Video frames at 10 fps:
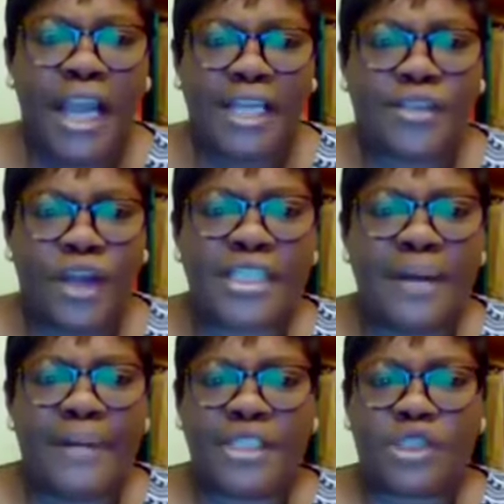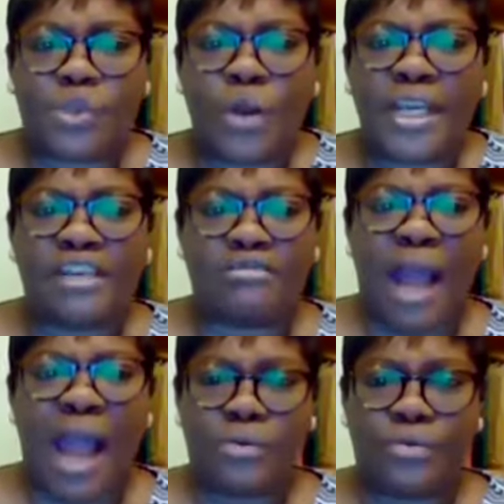it talks about the stony
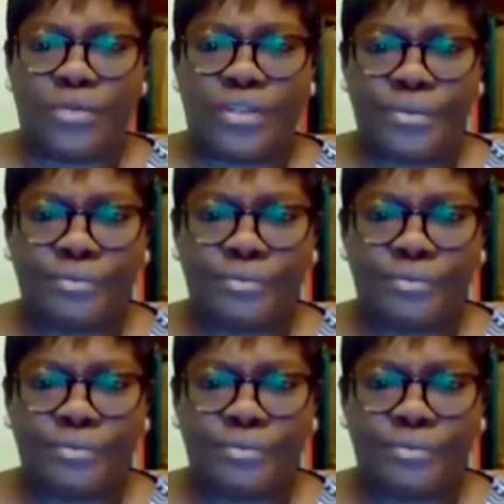ground.